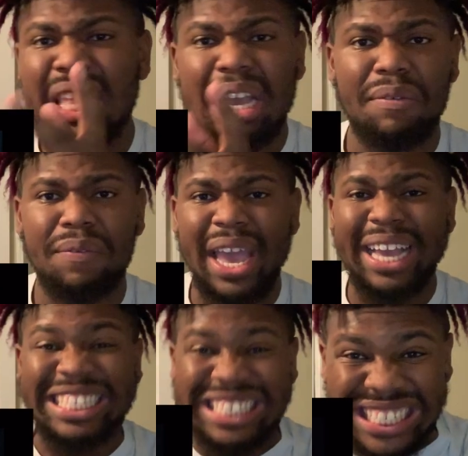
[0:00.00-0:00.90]
That nigga
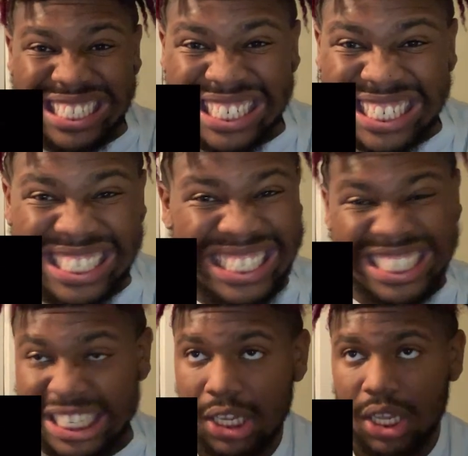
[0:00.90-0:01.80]
face.
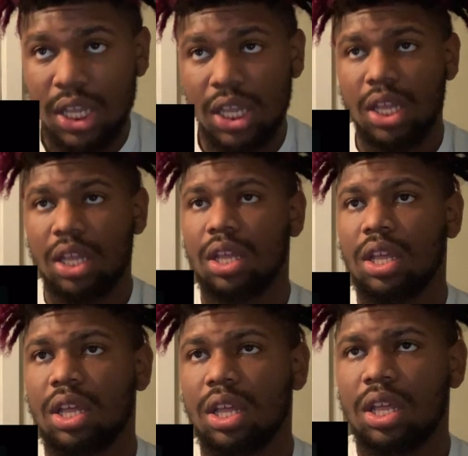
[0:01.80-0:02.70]

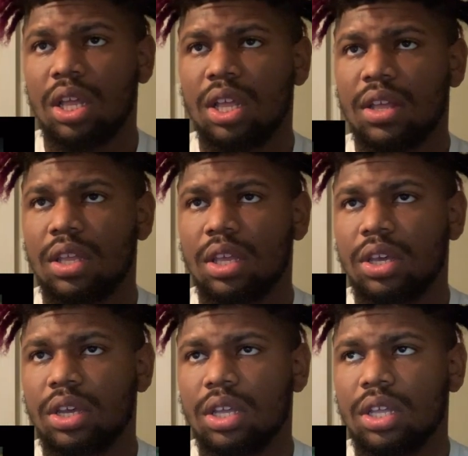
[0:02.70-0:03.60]
For twenty-seven
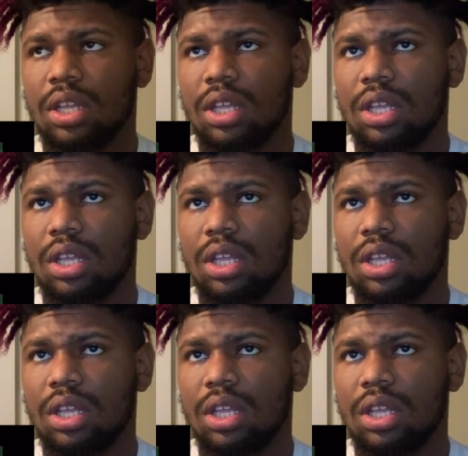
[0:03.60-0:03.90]
years.